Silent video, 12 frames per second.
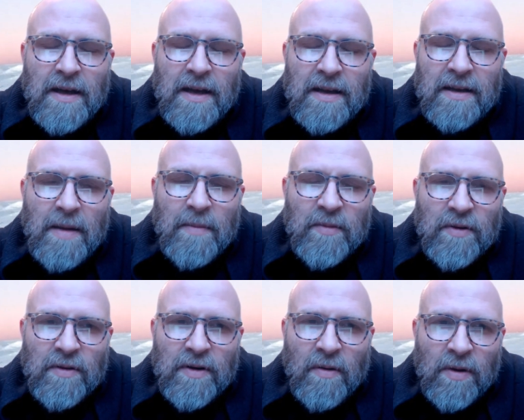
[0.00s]
an attempt to
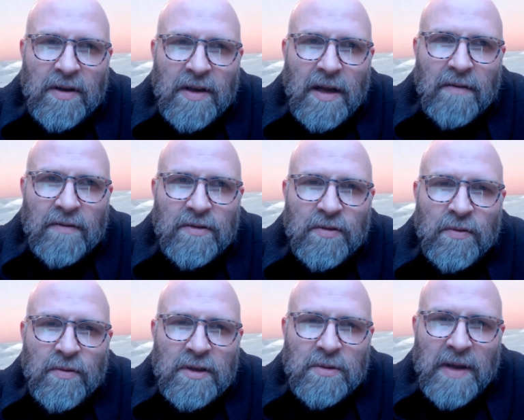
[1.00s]
look at what kind of
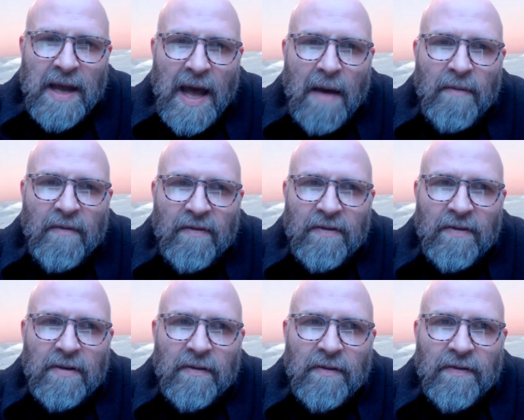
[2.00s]
tools we have
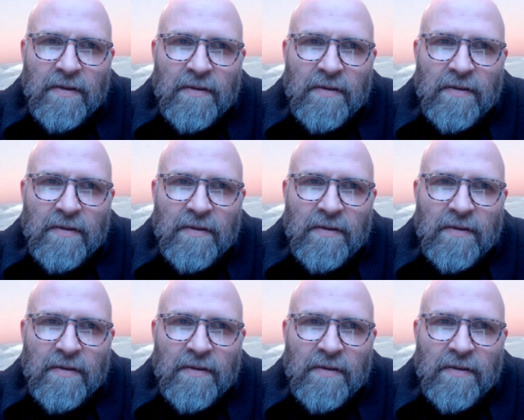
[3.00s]
for